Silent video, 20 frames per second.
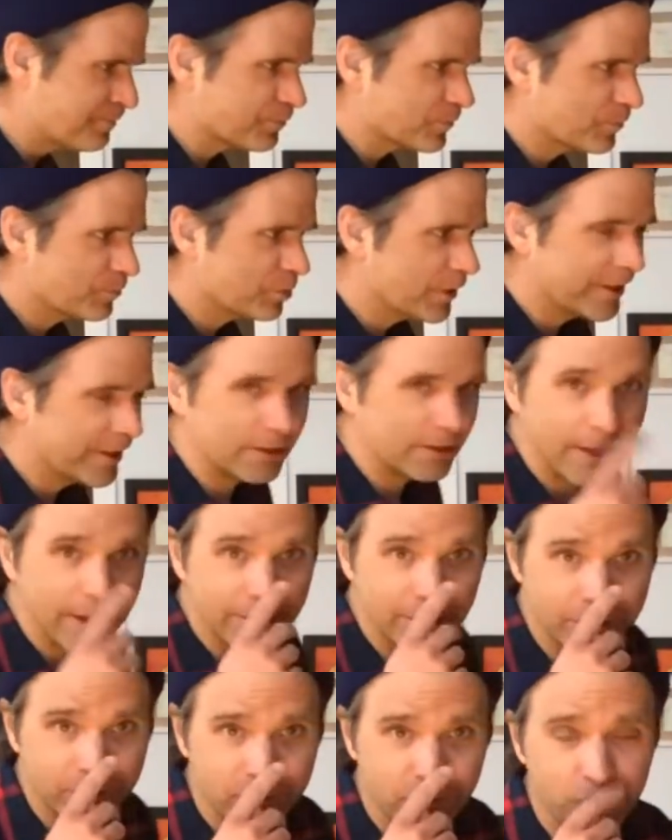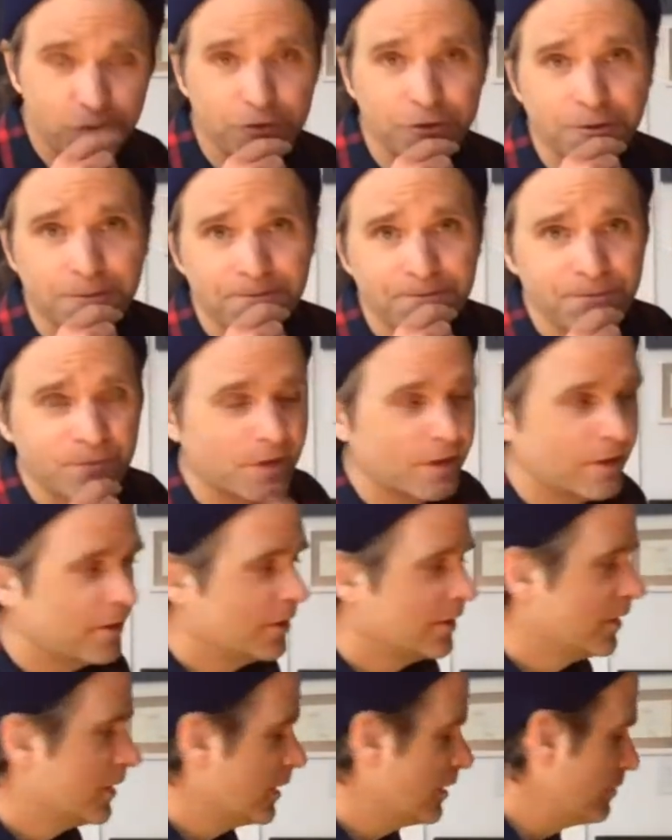played a lot on tour
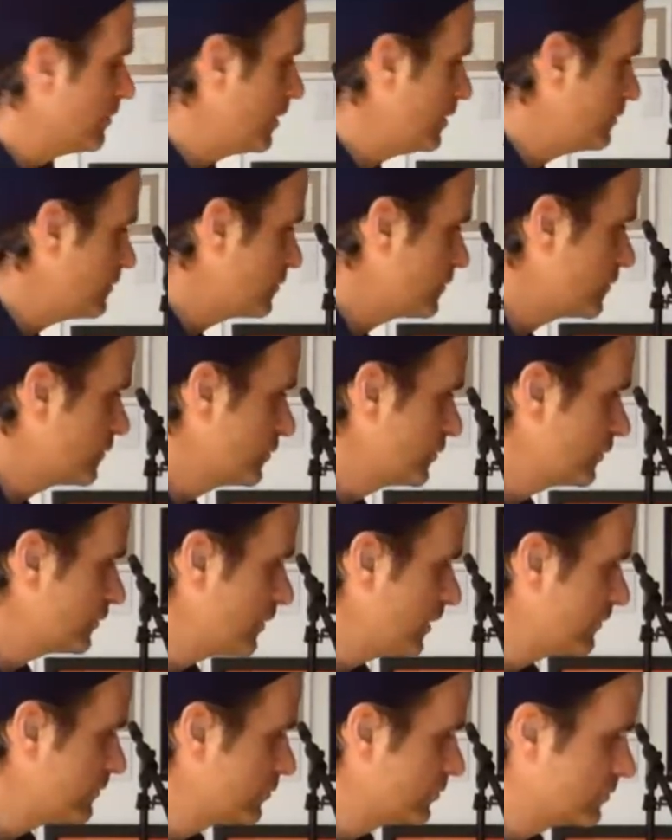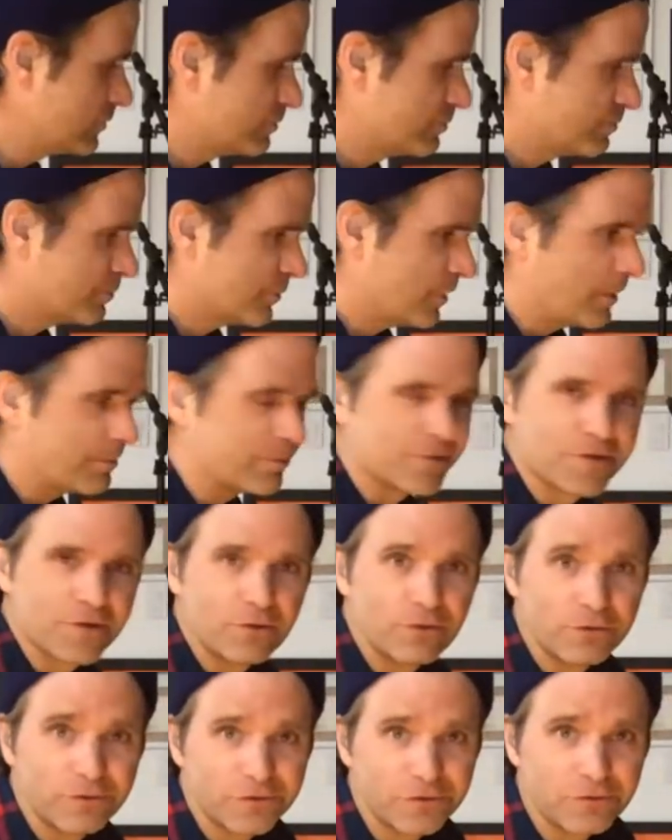in my first ever proper
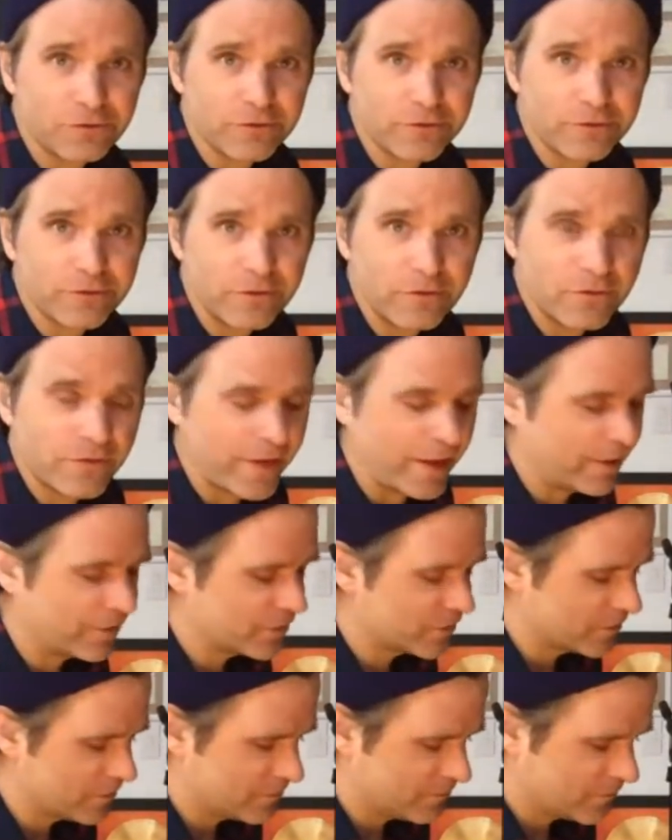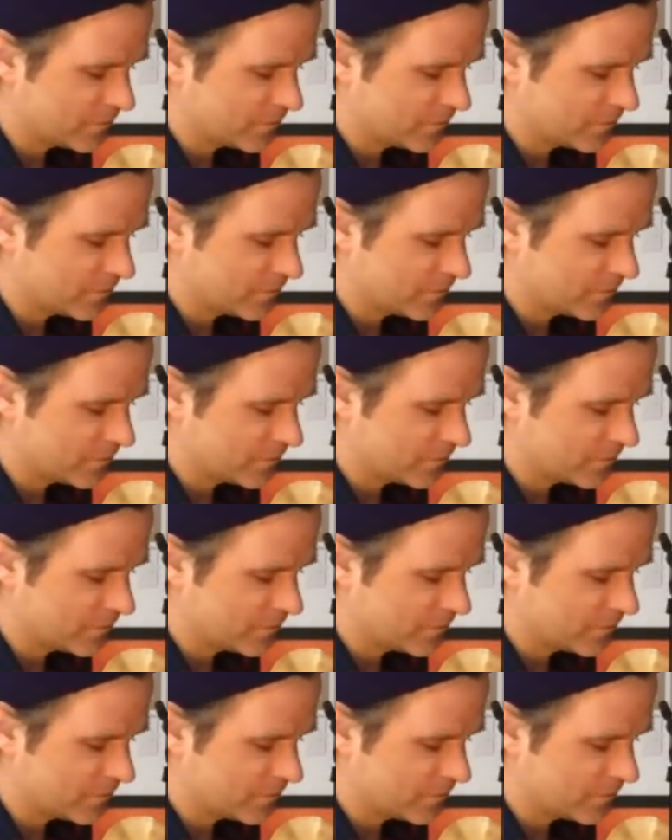solo tour in two thousand